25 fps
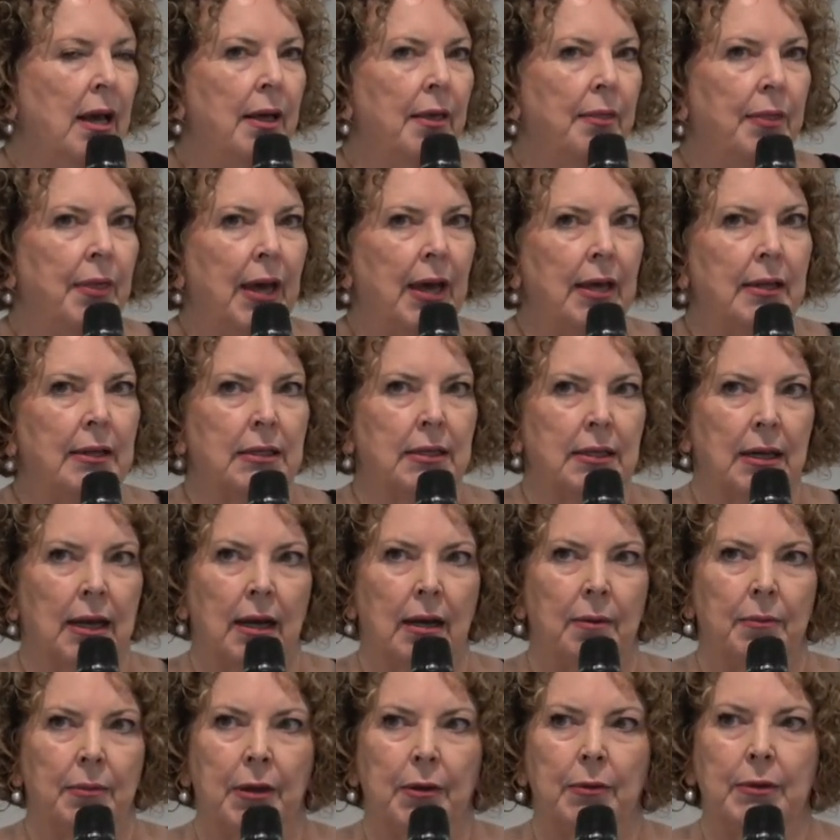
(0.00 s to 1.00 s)
that
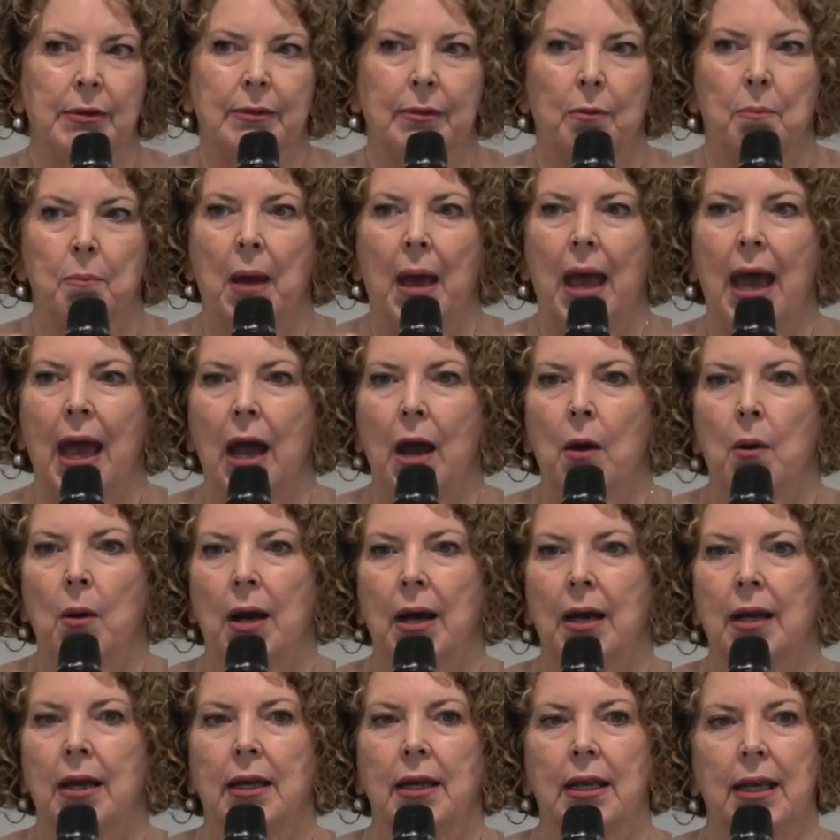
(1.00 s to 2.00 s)
there is a
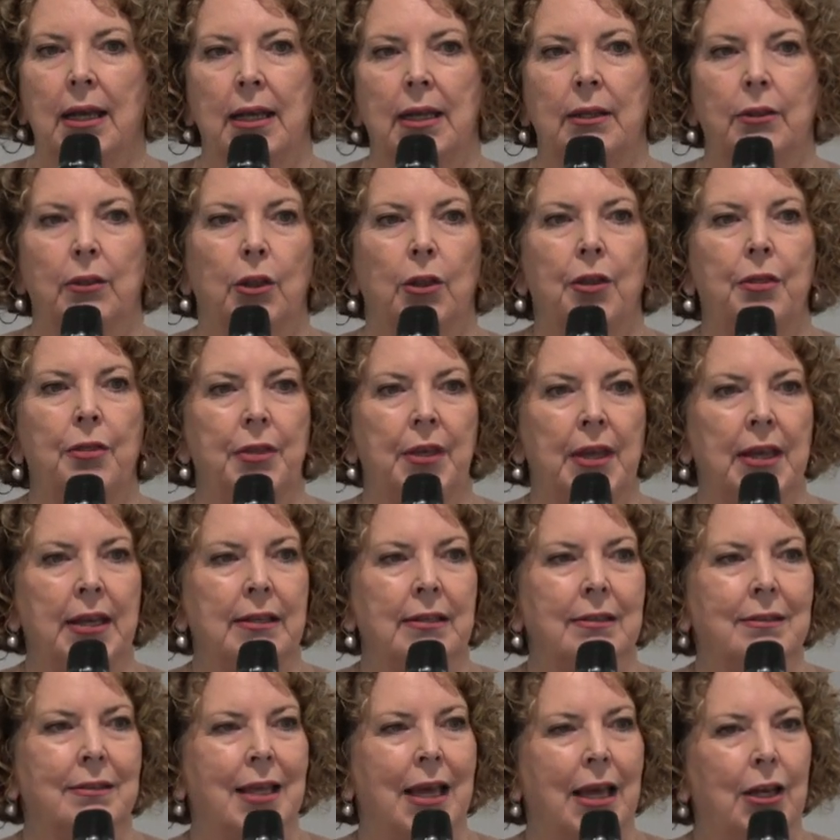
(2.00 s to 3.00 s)
power in the
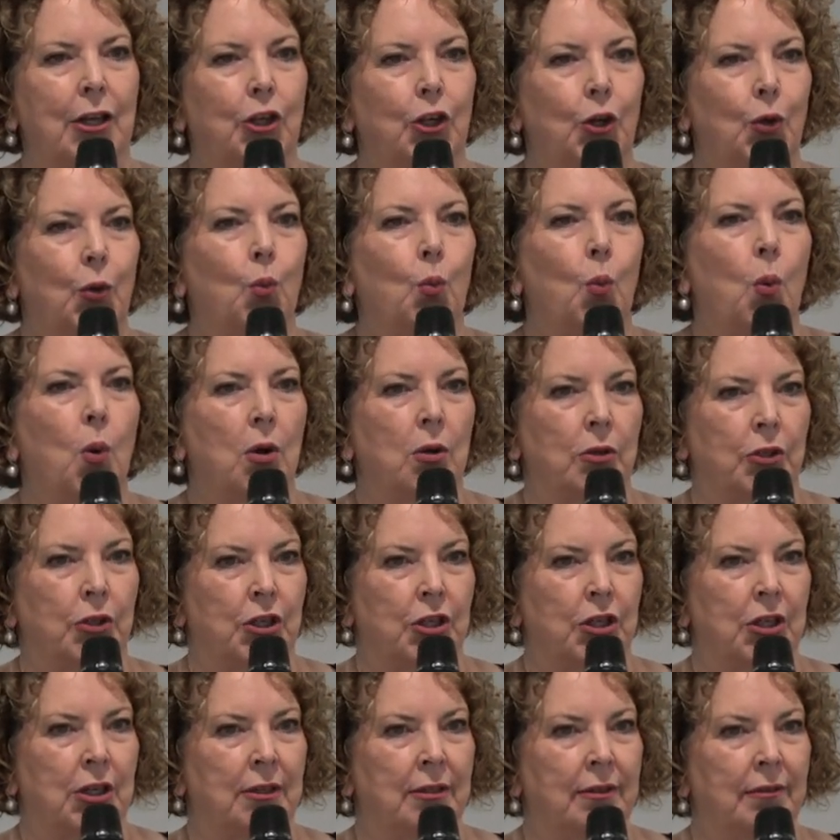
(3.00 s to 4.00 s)
things that you
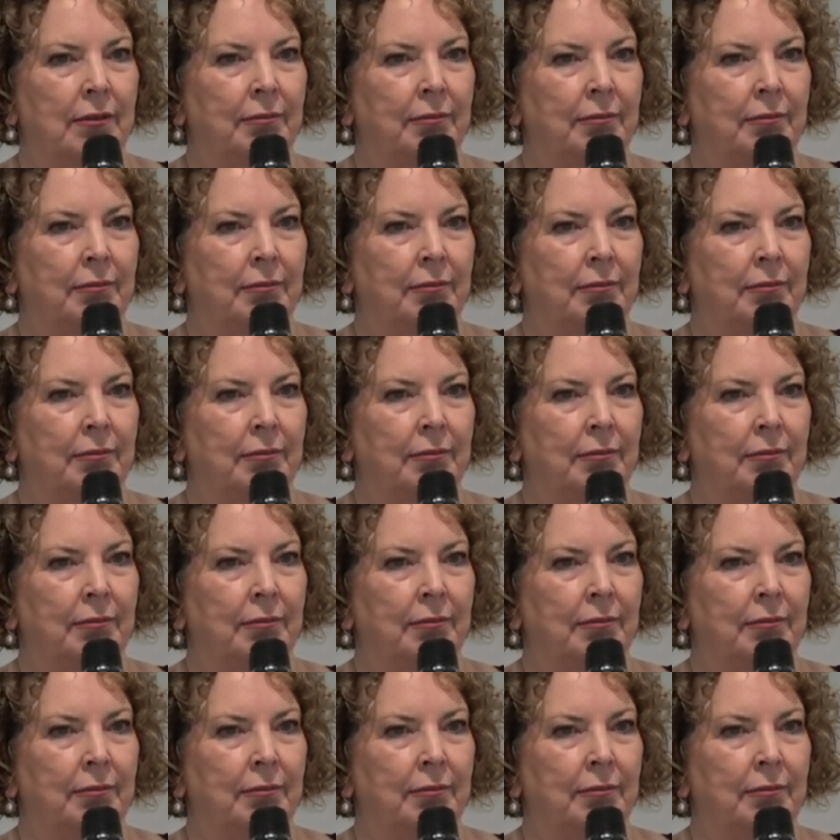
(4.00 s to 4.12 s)
want.